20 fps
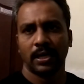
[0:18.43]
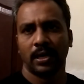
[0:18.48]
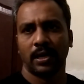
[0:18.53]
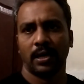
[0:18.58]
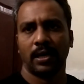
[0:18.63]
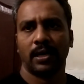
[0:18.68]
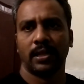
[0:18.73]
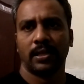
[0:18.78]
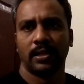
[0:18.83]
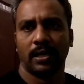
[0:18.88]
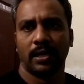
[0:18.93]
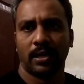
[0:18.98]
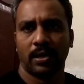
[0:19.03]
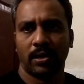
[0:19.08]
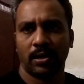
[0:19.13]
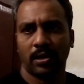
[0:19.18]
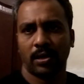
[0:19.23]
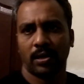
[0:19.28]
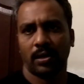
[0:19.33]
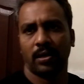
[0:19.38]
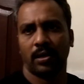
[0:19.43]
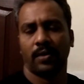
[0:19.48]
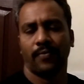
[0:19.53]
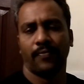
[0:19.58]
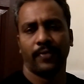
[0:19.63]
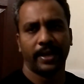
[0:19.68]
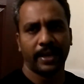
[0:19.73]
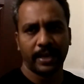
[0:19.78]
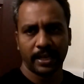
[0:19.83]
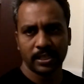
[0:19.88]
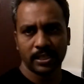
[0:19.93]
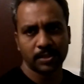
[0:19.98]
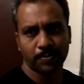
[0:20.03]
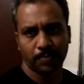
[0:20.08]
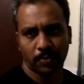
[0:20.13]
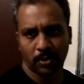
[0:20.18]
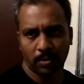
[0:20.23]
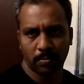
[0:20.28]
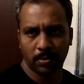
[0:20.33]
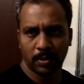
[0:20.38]
There are various
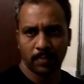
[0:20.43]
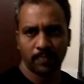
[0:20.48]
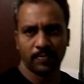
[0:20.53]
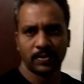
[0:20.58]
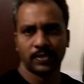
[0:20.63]
problems